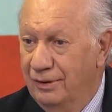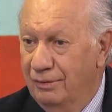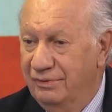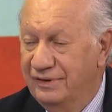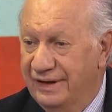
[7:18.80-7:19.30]

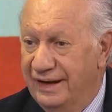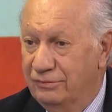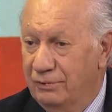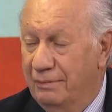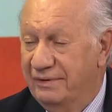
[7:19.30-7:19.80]
with regard
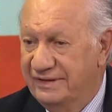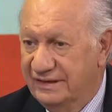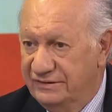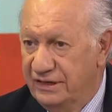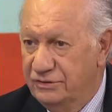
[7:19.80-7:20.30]
to our
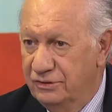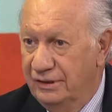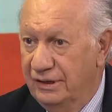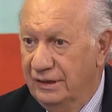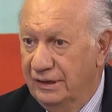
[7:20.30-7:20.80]
taxation
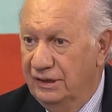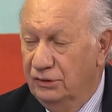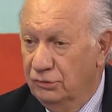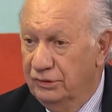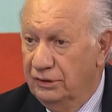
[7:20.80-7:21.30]
in
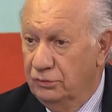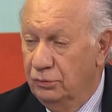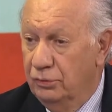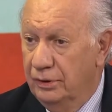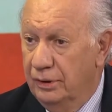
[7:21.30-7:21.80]
order
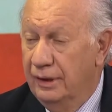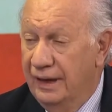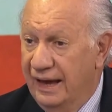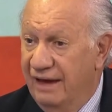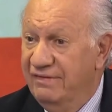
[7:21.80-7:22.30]
to
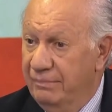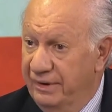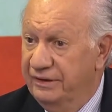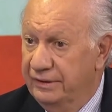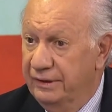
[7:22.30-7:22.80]
have a
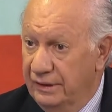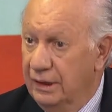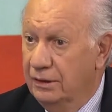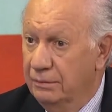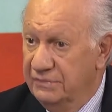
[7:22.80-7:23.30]
better
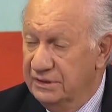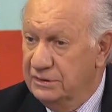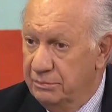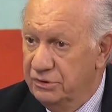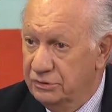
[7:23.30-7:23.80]
income
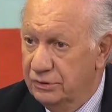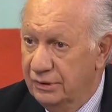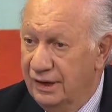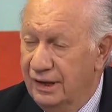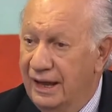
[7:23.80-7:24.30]
distribution.
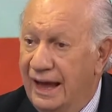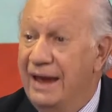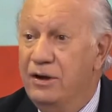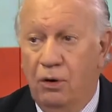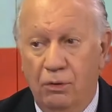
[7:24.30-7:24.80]

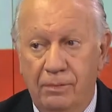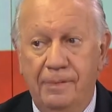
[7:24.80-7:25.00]
I know